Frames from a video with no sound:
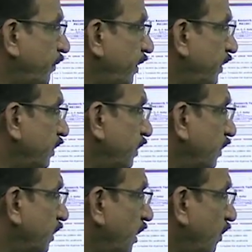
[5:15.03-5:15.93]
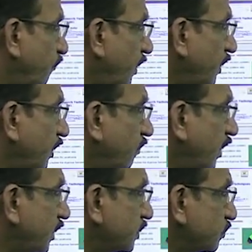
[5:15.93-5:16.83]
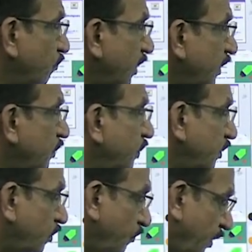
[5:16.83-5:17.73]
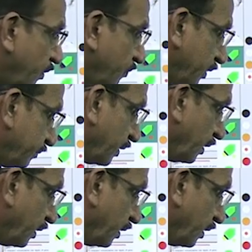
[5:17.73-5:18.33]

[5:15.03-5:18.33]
pane, alpha requires 1 unit of R1,